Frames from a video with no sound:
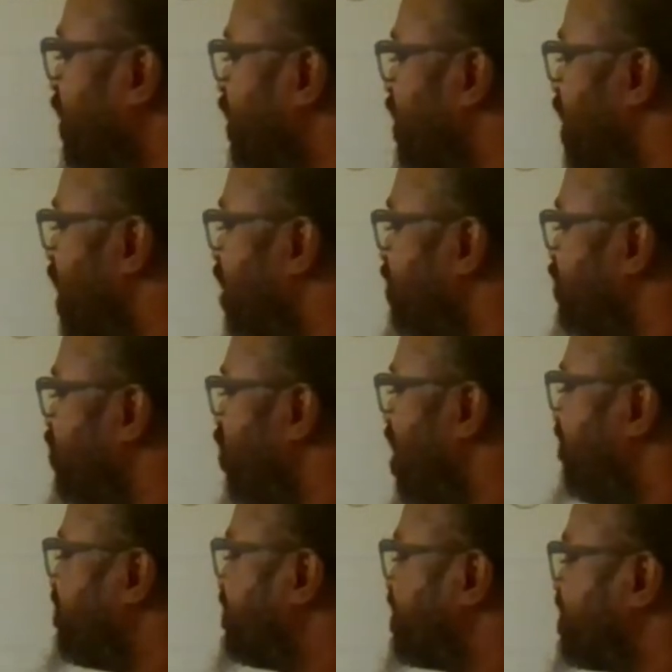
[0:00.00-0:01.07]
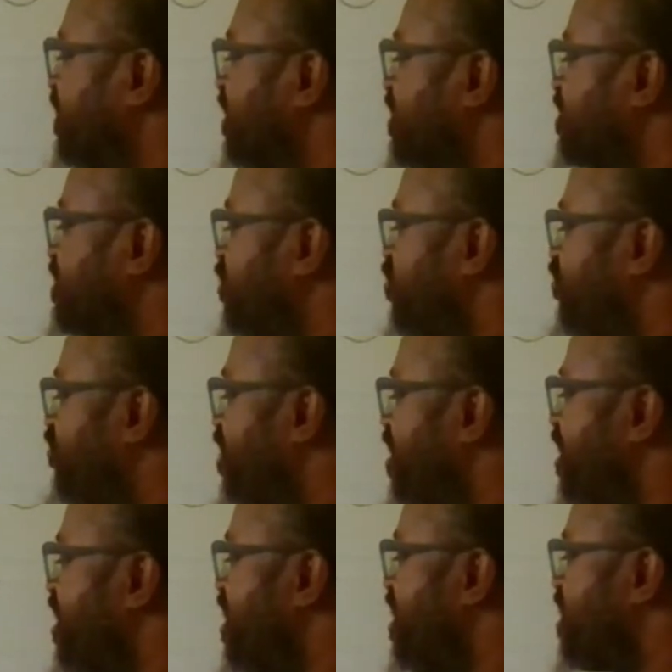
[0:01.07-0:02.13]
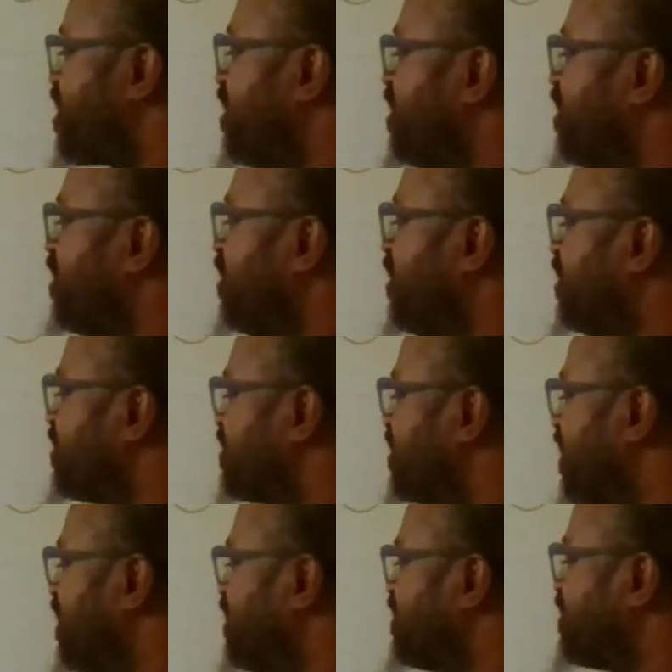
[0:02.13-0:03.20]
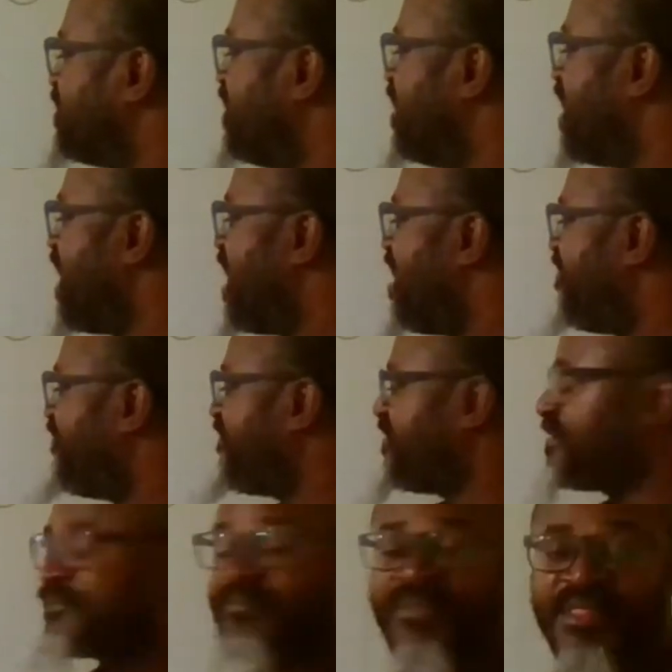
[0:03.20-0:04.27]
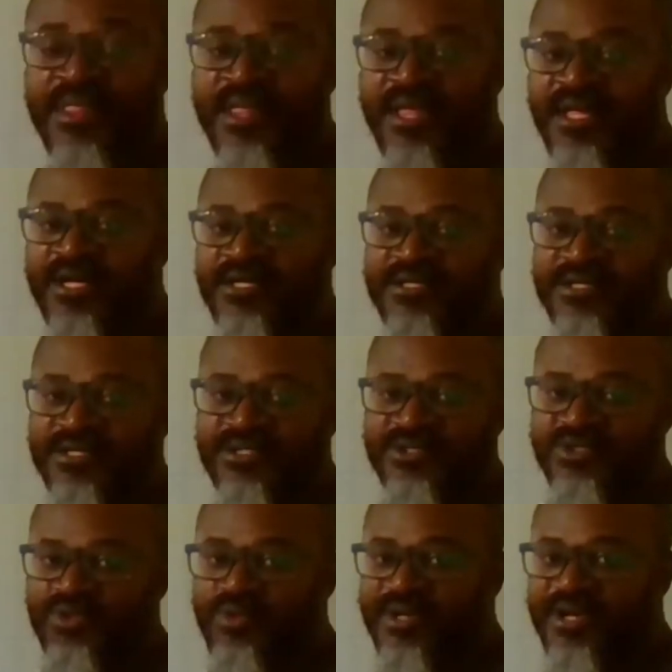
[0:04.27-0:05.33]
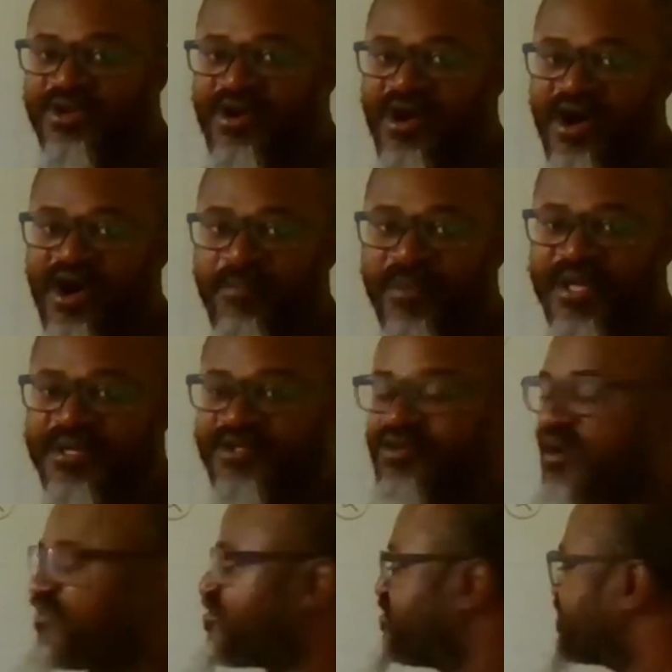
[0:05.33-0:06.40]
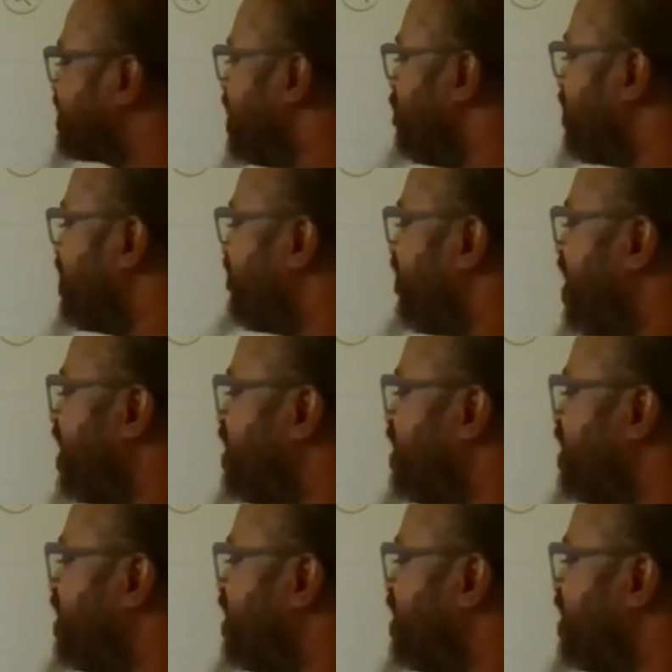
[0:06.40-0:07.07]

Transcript: Now you have 6 over 8. Since they have 2 in common, you have to simplify